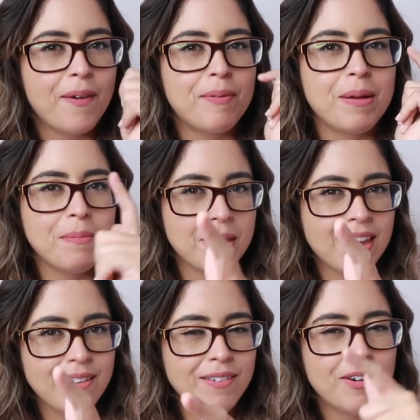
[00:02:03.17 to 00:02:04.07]
or my
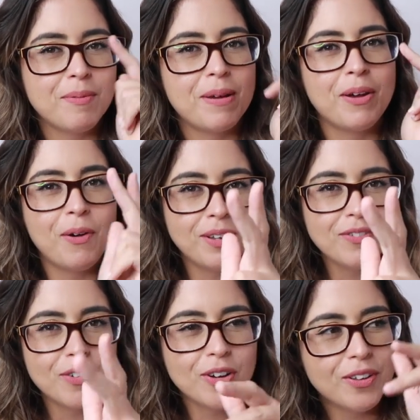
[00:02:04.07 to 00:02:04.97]
mayo or my
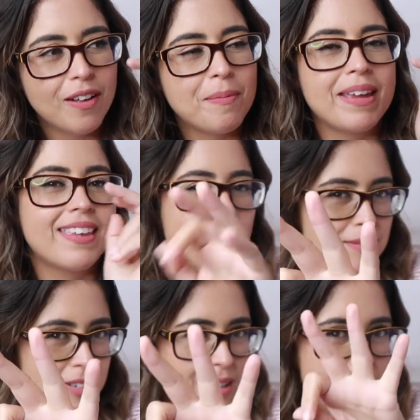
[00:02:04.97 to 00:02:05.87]
olive oil or my
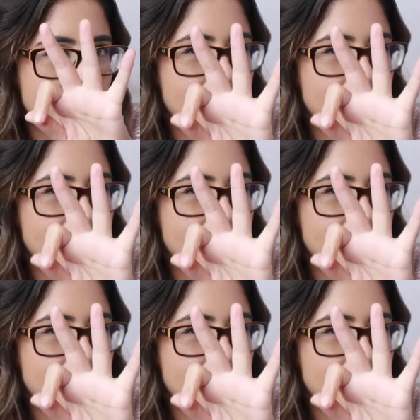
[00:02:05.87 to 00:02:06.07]
ketchup.